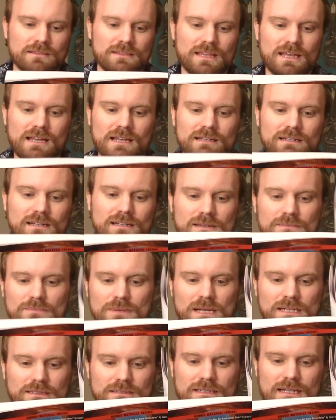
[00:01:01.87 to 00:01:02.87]
Then he
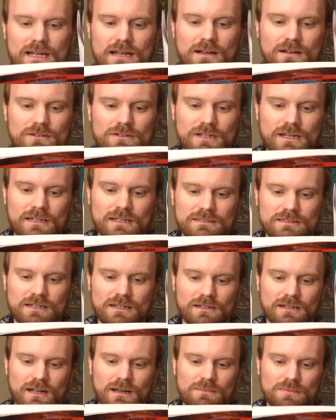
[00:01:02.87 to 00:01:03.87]
bent down and
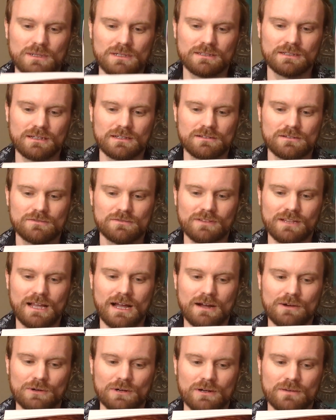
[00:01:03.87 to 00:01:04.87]
dug up another
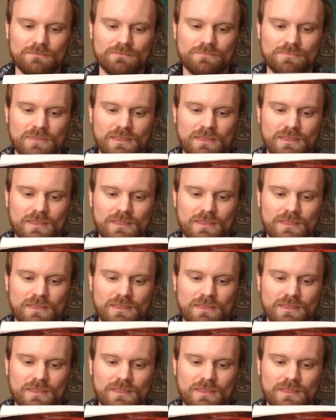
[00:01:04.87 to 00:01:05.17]
flower,